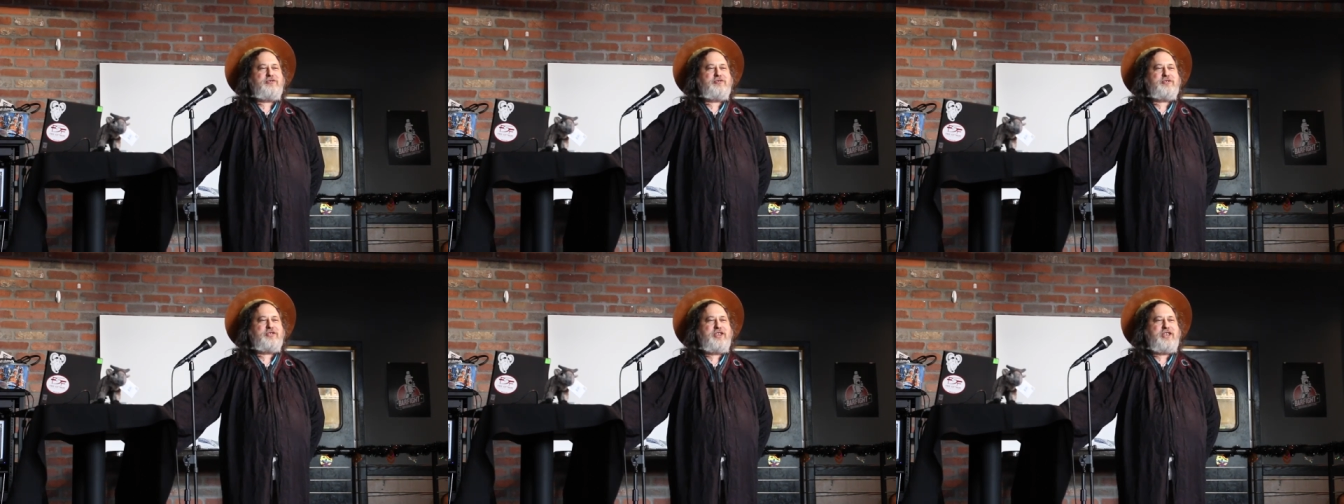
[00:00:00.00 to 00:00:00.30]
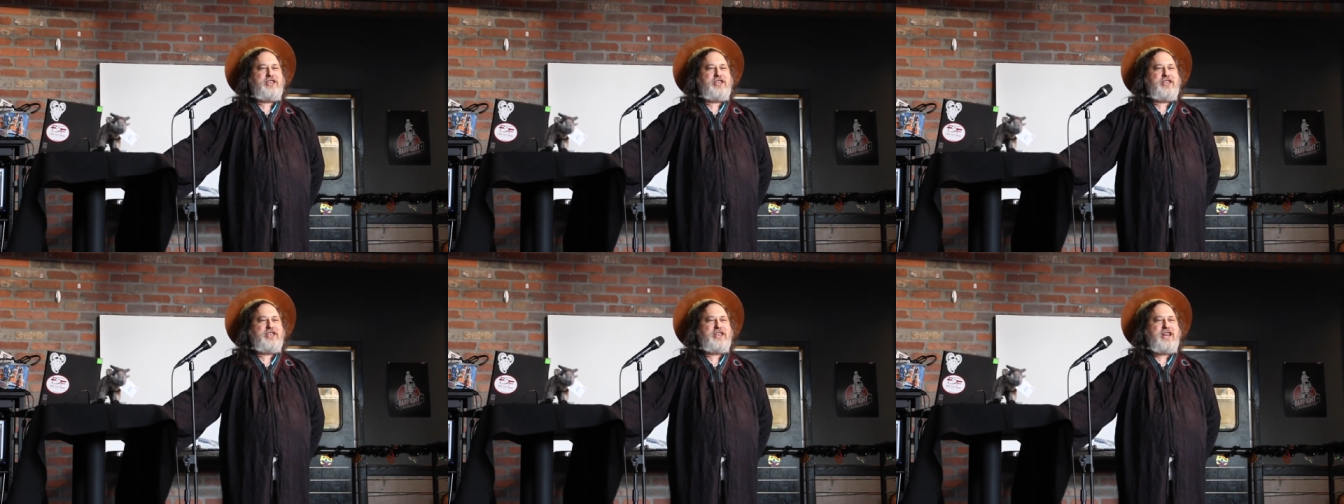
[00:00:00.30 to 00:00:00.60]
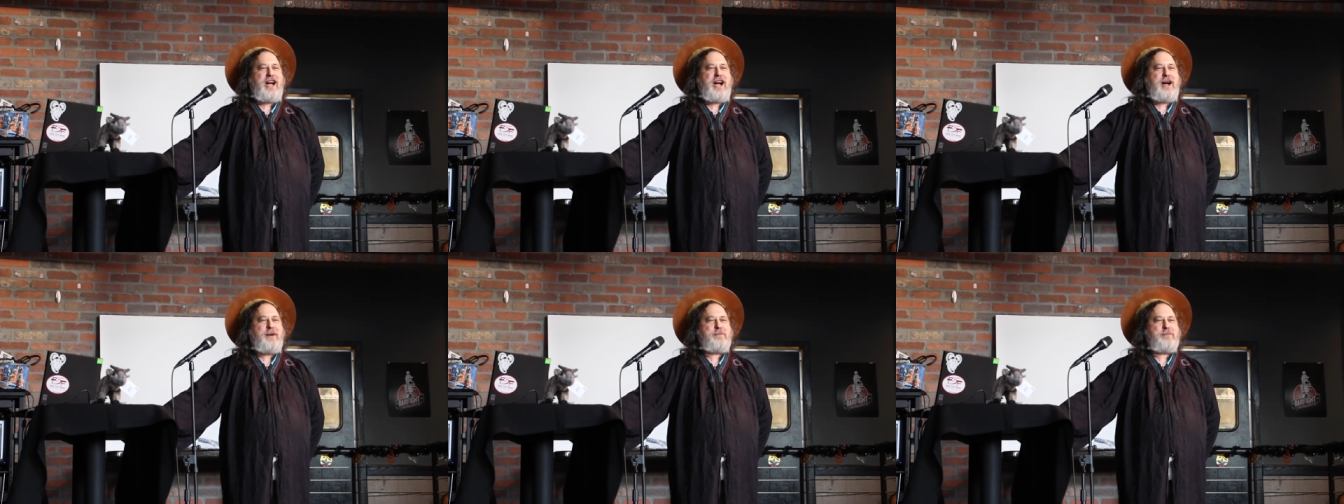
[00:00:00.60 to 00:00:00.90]

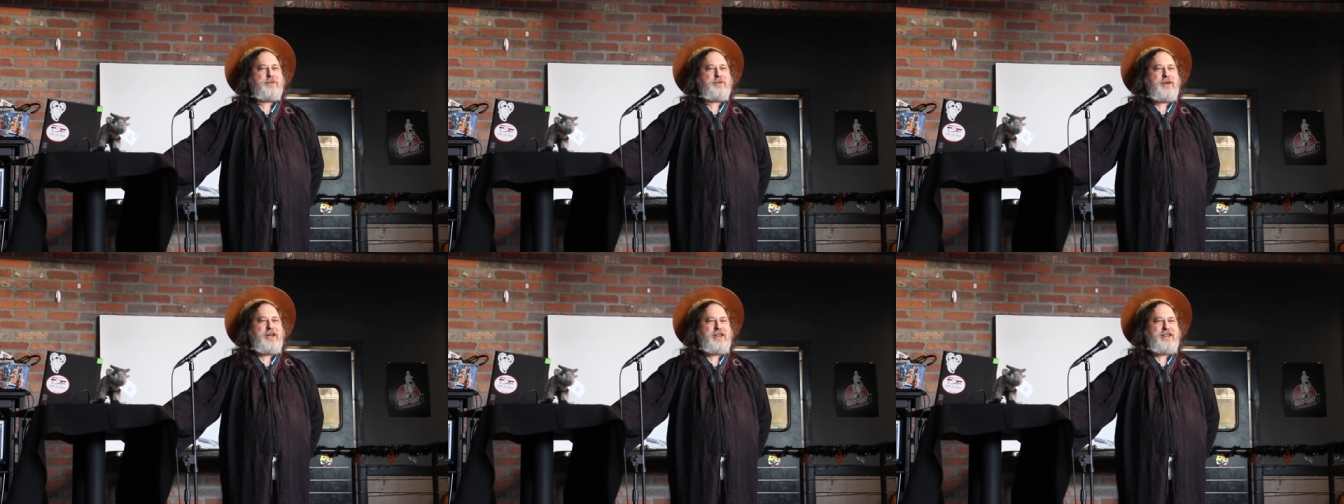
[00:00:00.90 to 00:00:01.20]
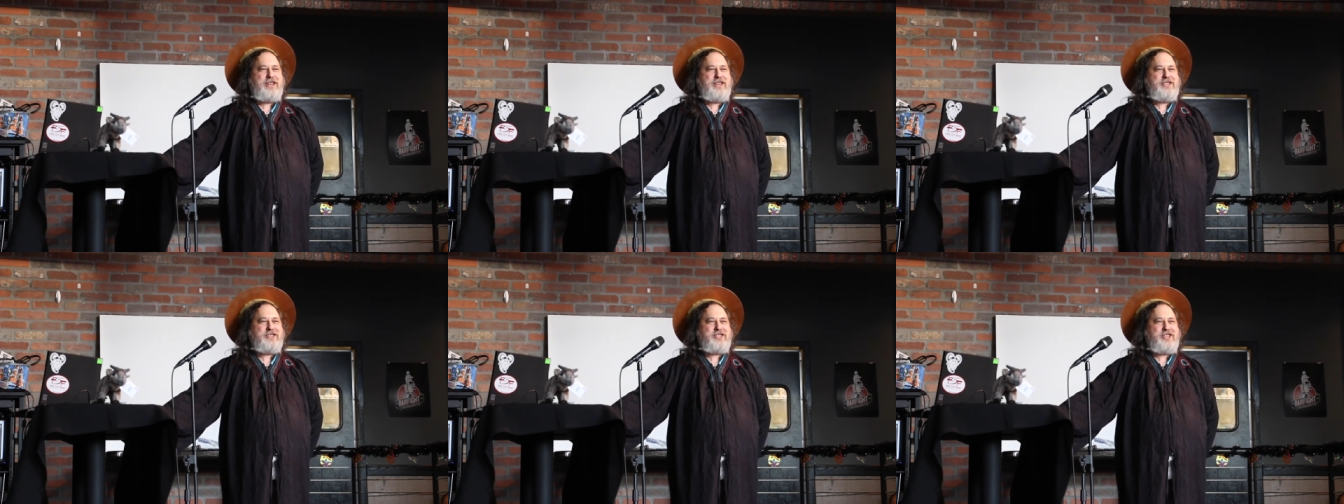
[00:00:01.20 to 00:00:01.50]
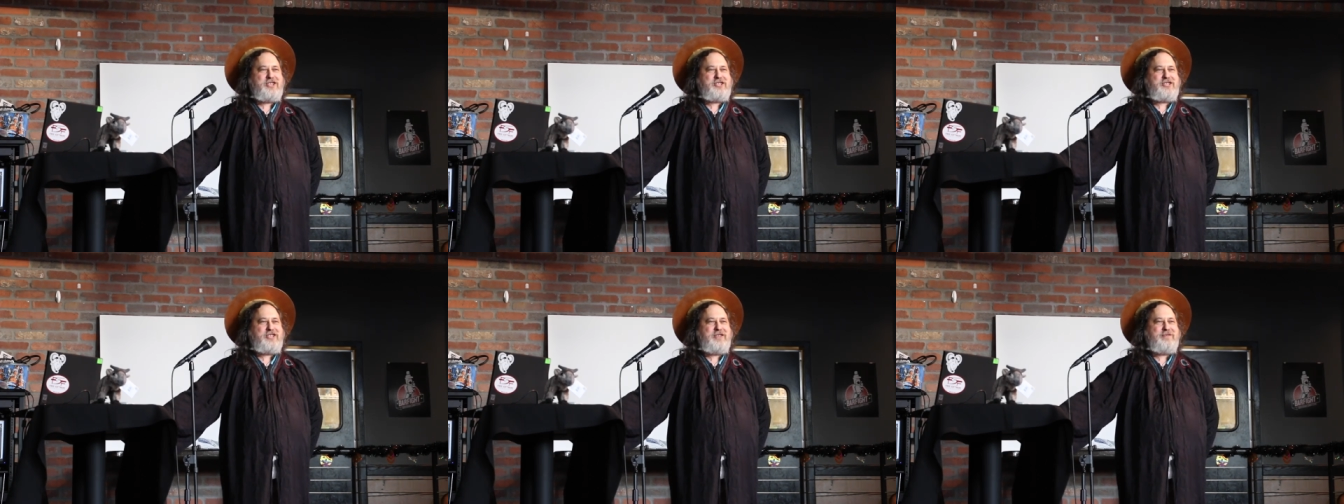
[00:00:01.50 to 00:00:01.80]
free operating
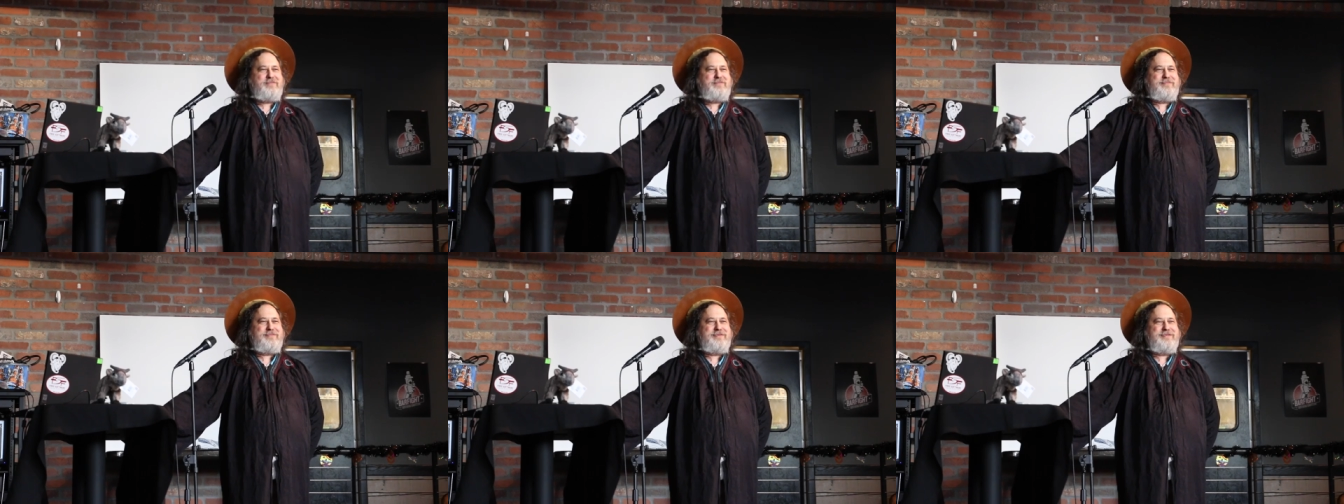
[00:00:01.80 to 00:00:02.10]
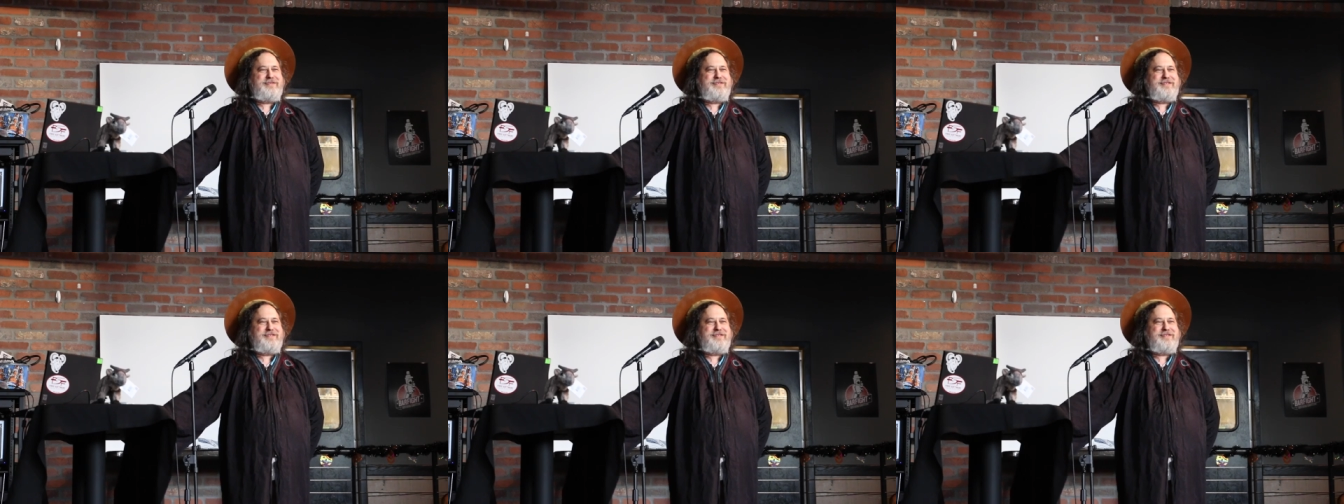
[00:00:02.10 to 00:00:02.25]
system.